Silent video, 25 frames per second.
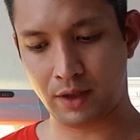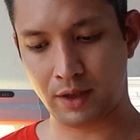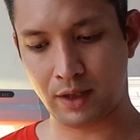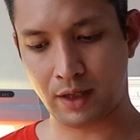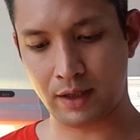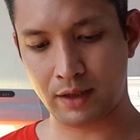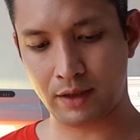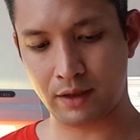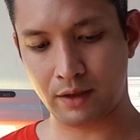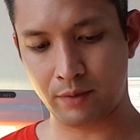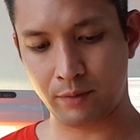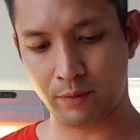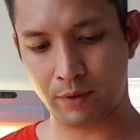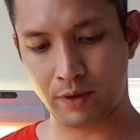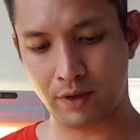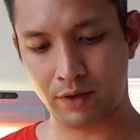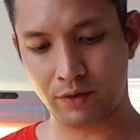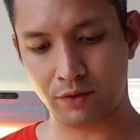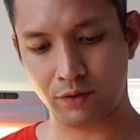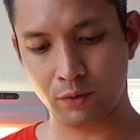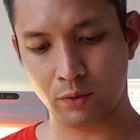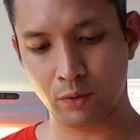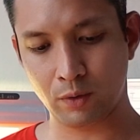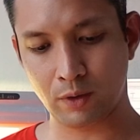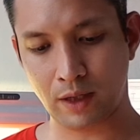night, and when there
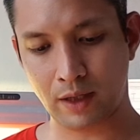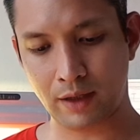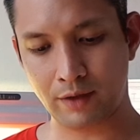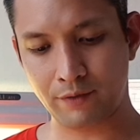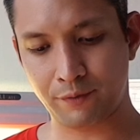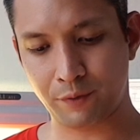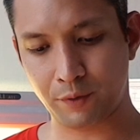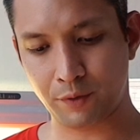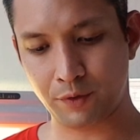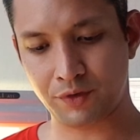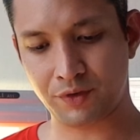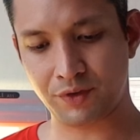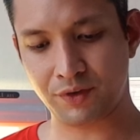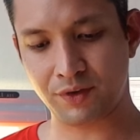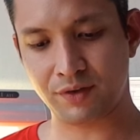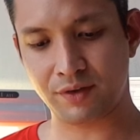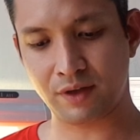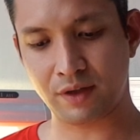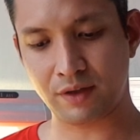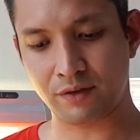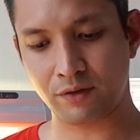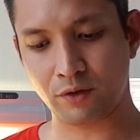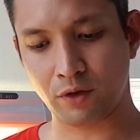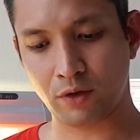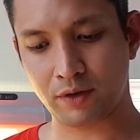is no light, photosynthesis
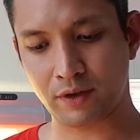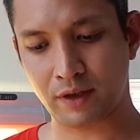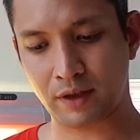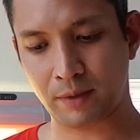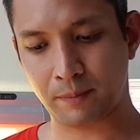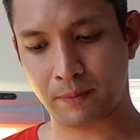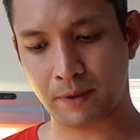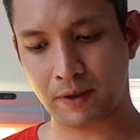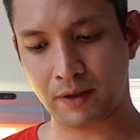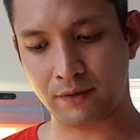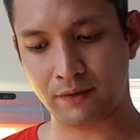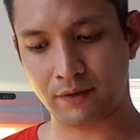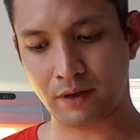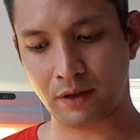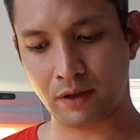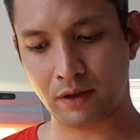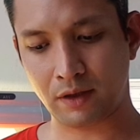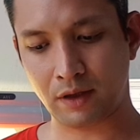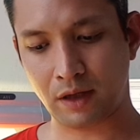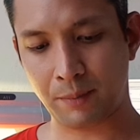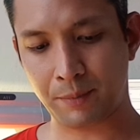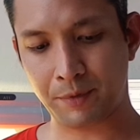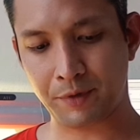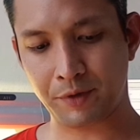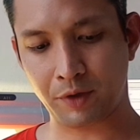does not take place, then
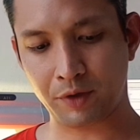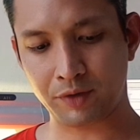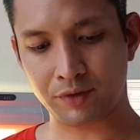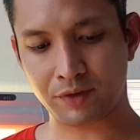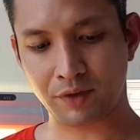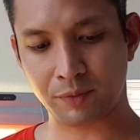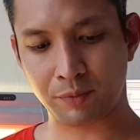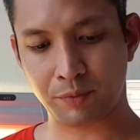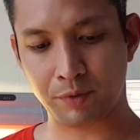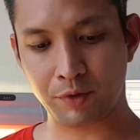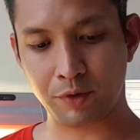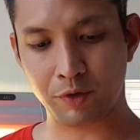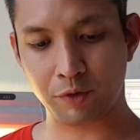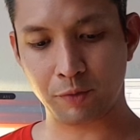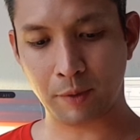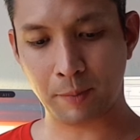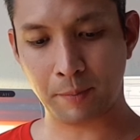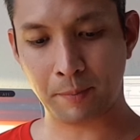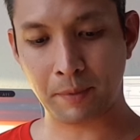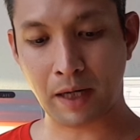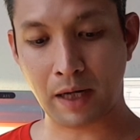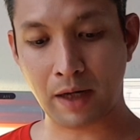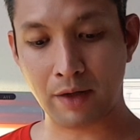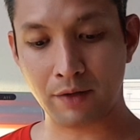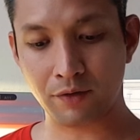carbon dioxide is produced by
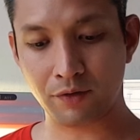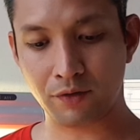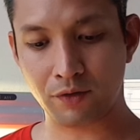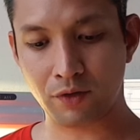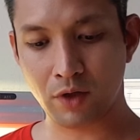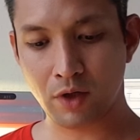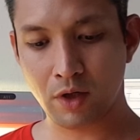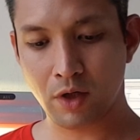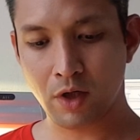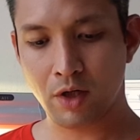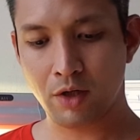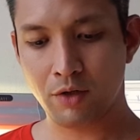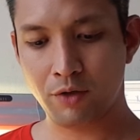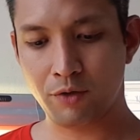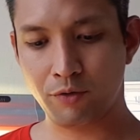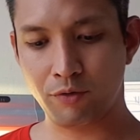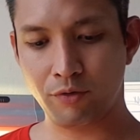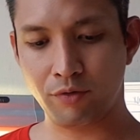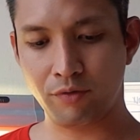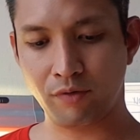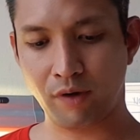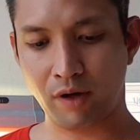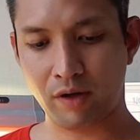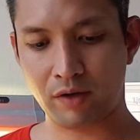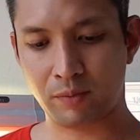plants
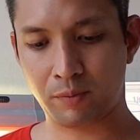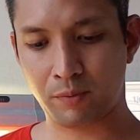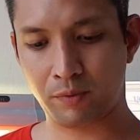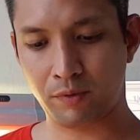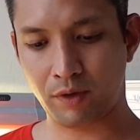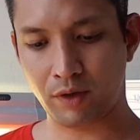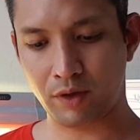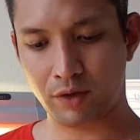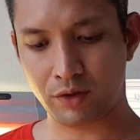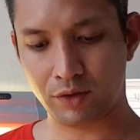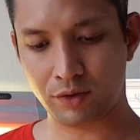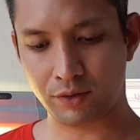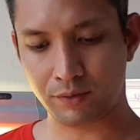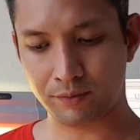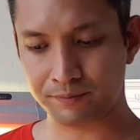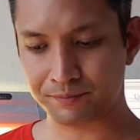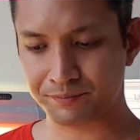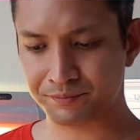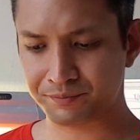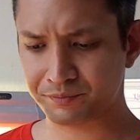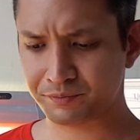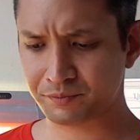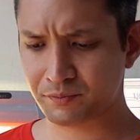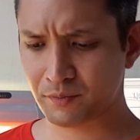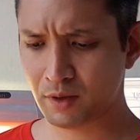during respiration.
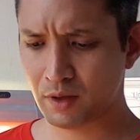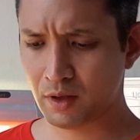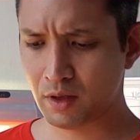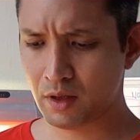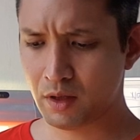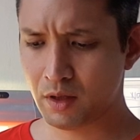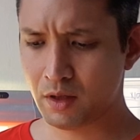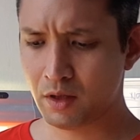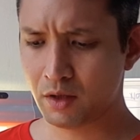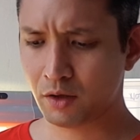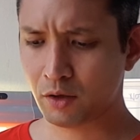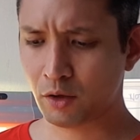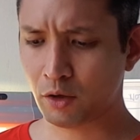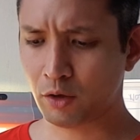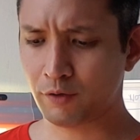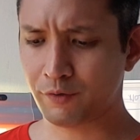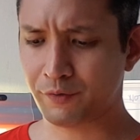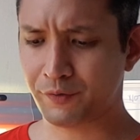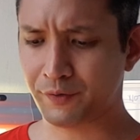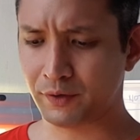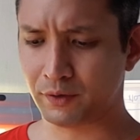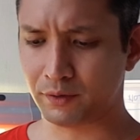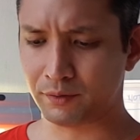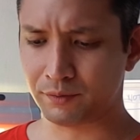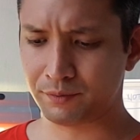
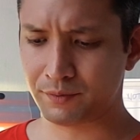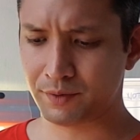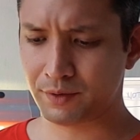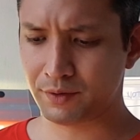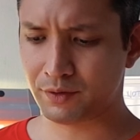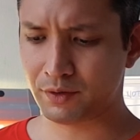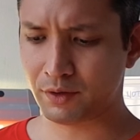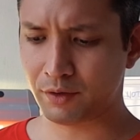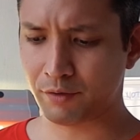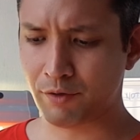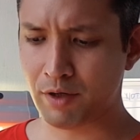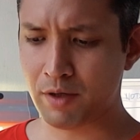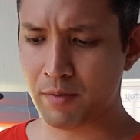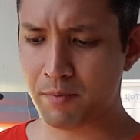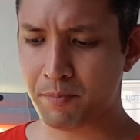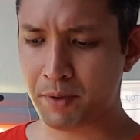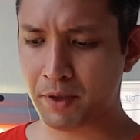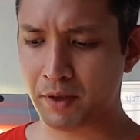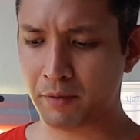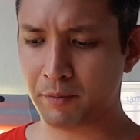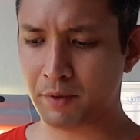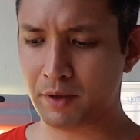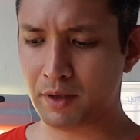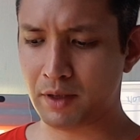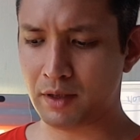Chlorophyll is the green
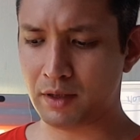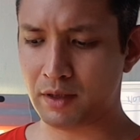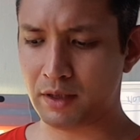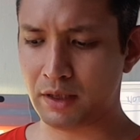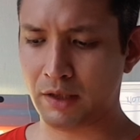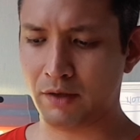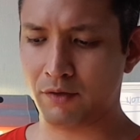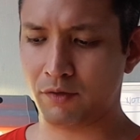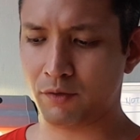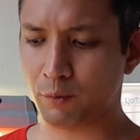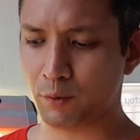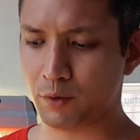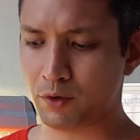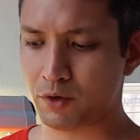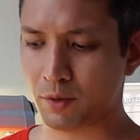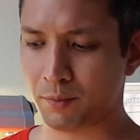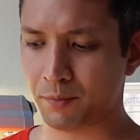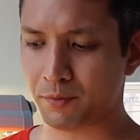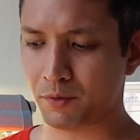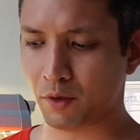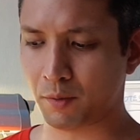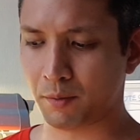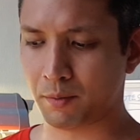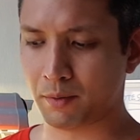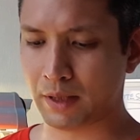pigment in leaves which
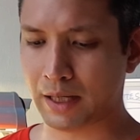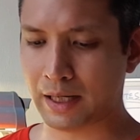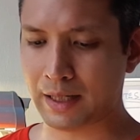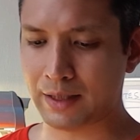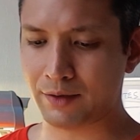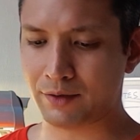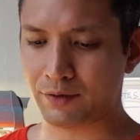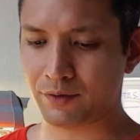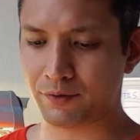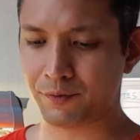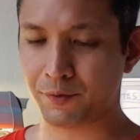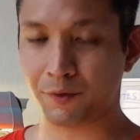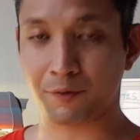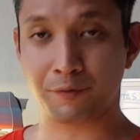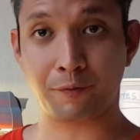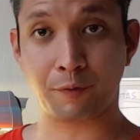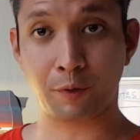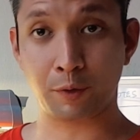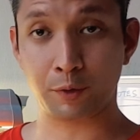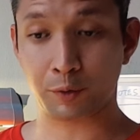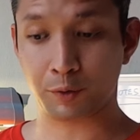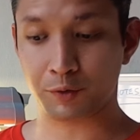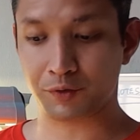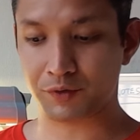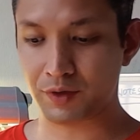absorb light for
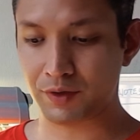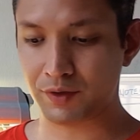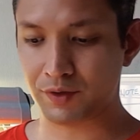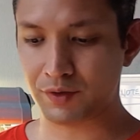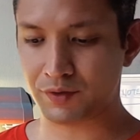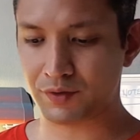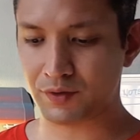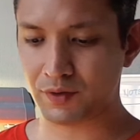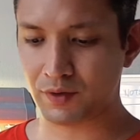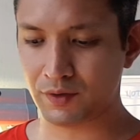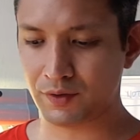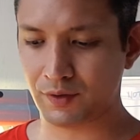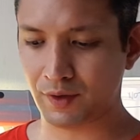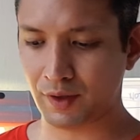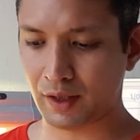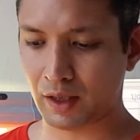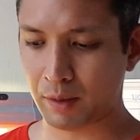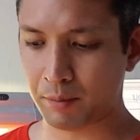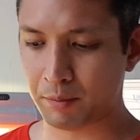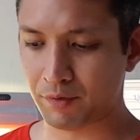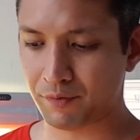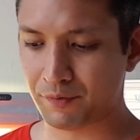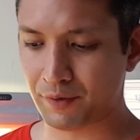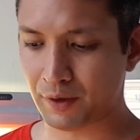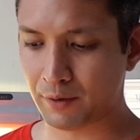photosynthesis and can
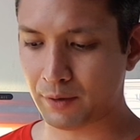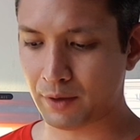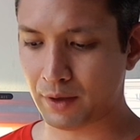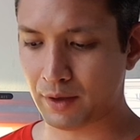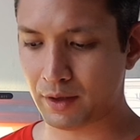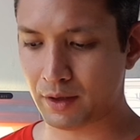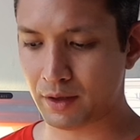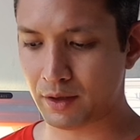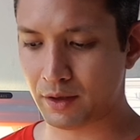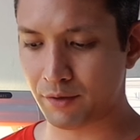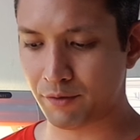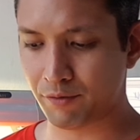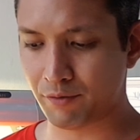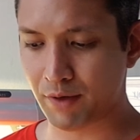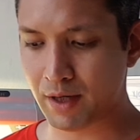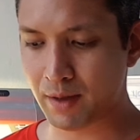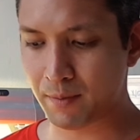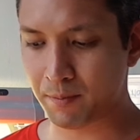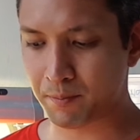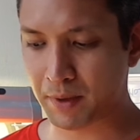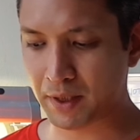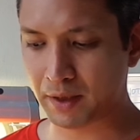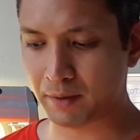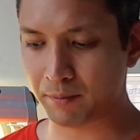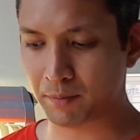be found under the red
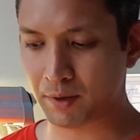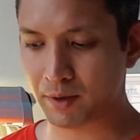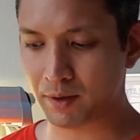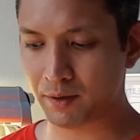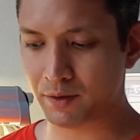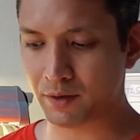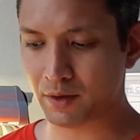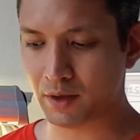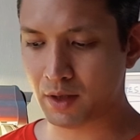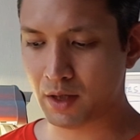pigment.